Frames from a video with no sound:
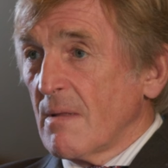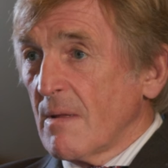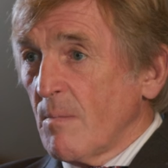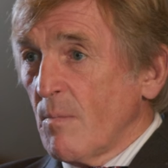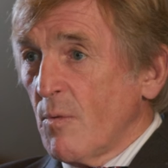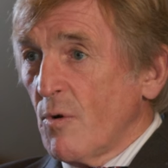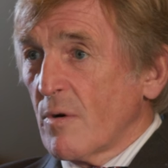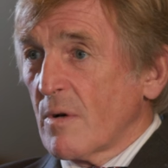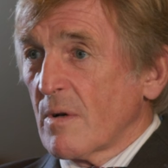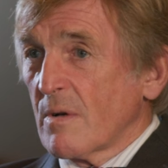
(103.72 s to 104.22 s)
The
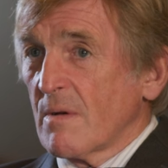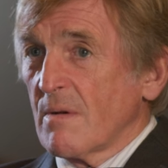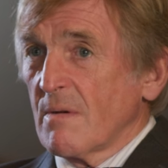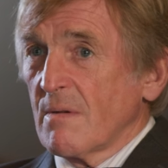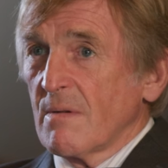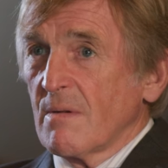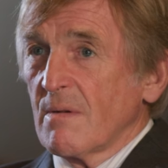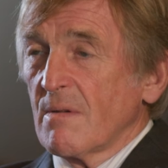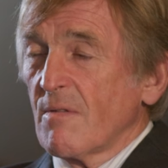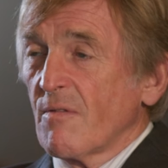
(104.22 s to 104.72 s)
more
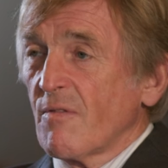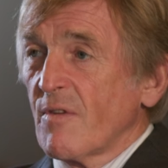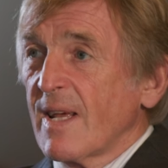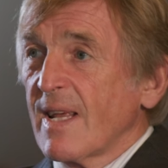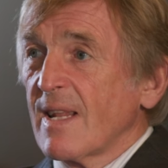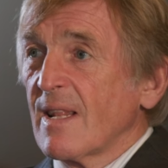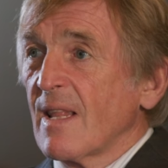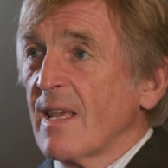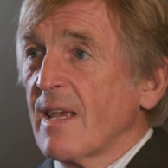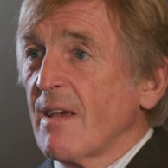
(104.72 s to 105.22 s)

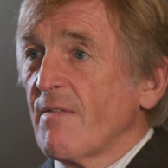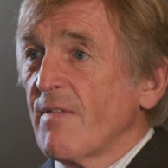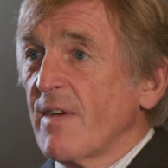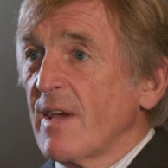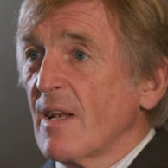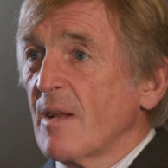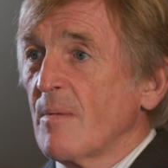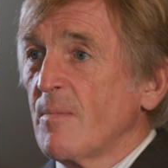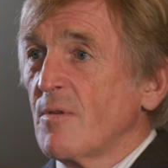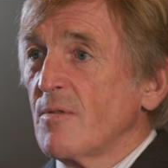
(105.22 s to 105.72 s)
readily
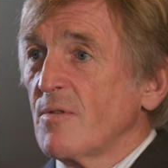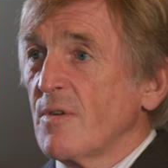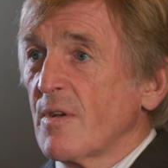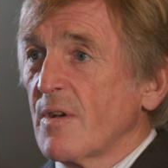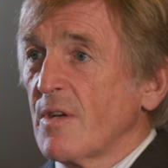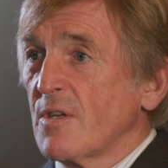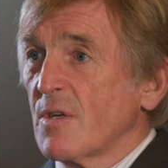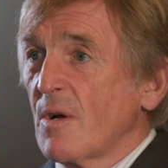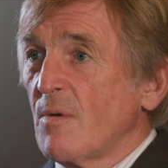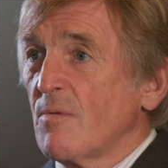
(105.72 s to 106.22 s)
available your
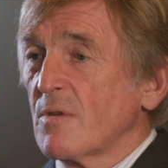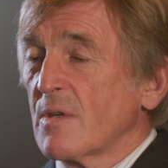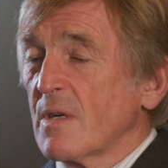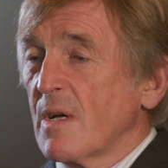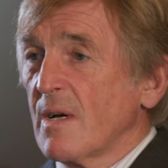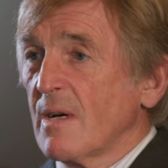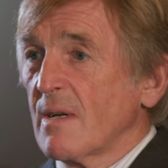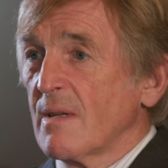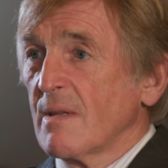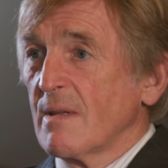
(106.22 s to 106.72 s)
results
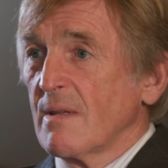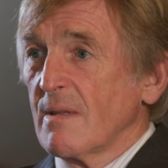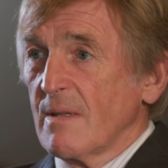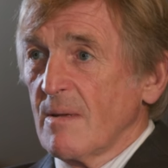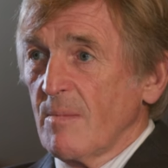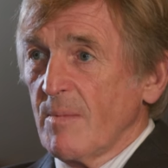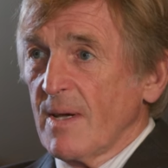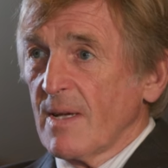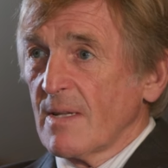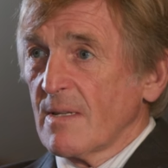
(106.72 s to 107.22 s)
are,
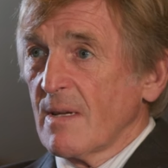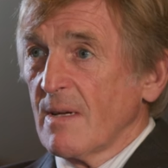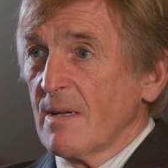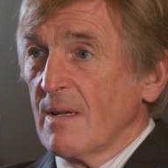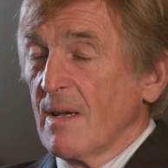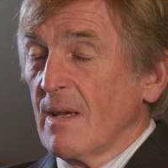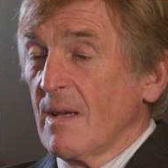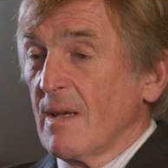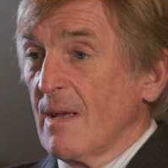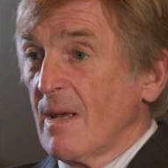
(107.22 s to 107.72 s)
the better,
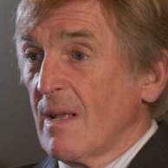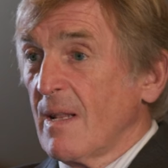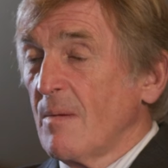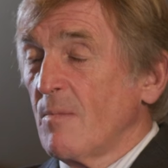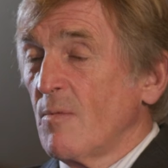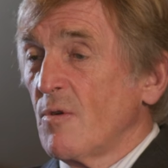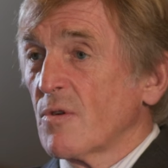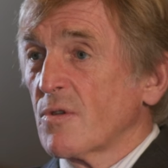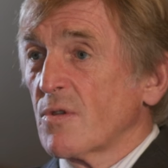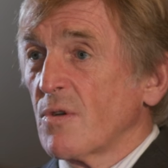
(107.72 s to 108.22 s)
and the
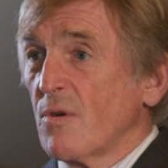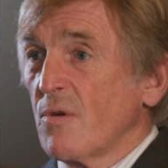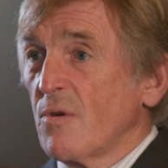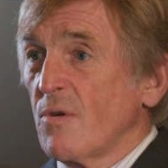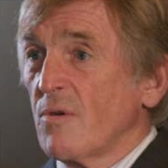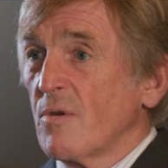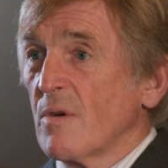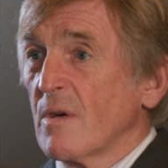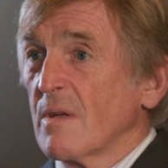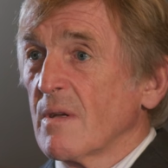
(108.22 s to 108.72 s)
more
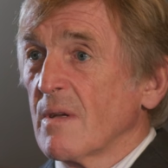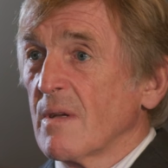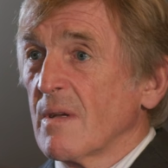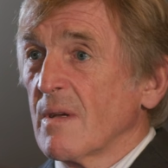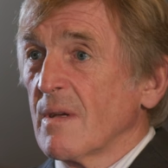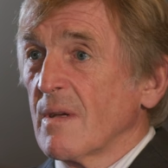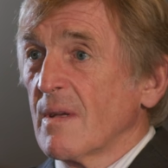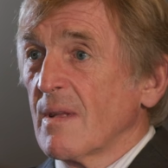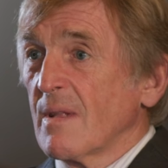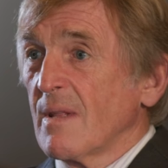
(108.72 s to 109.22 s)
secure
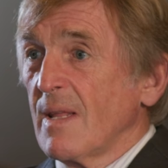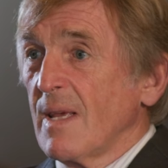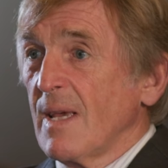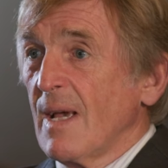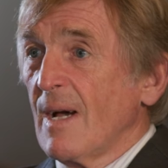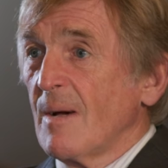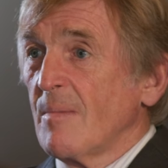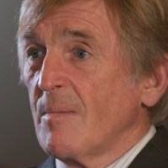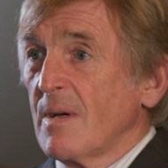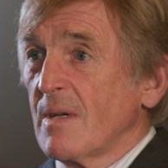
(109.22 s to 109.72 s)
the
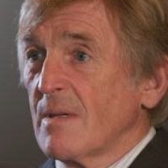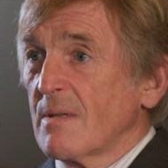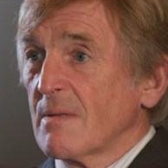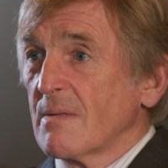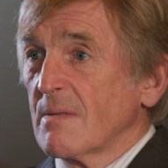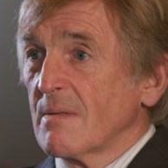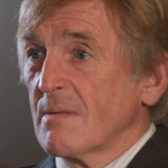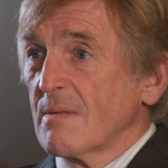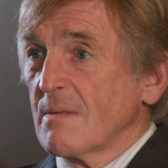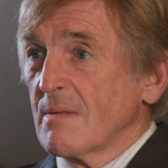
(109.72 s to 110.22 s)
app is,
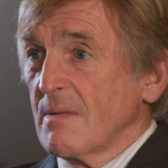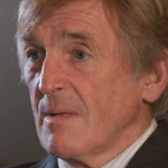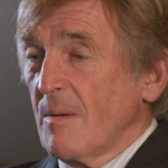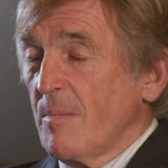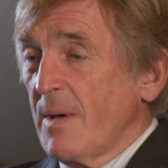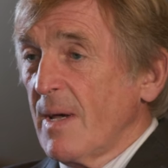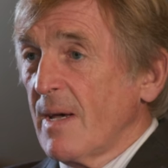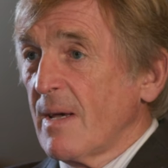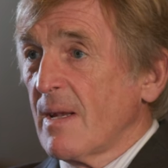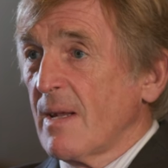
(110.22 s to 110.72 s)
the
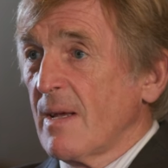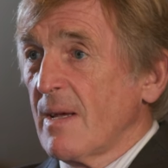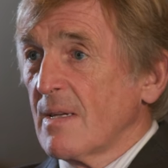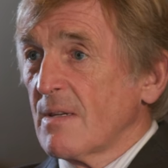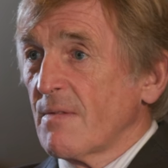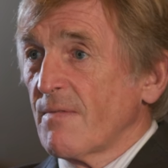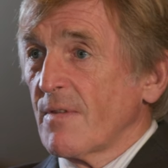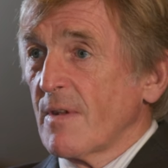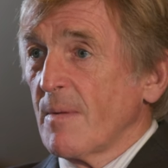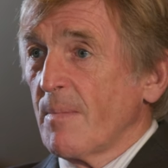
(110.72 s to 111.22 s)
better it
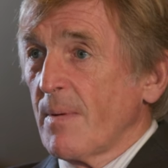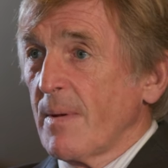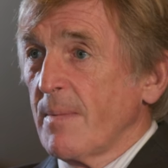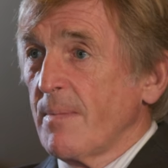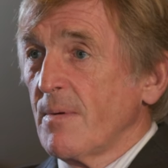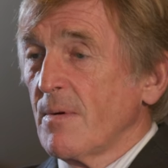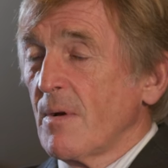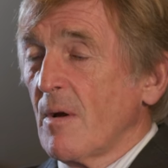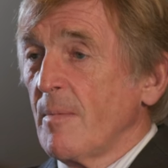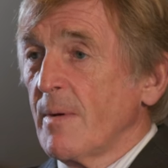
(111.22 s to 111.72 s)
is for the
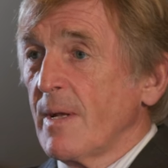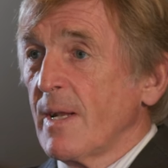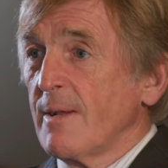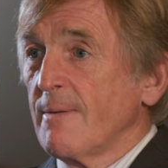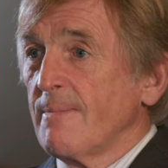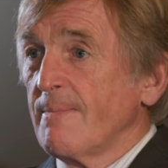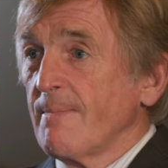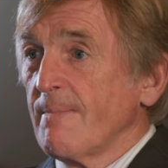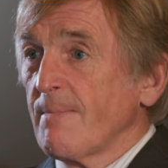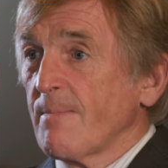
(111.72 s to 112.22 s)
people coming
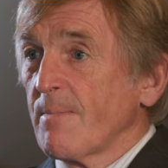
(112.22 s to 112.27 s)
in.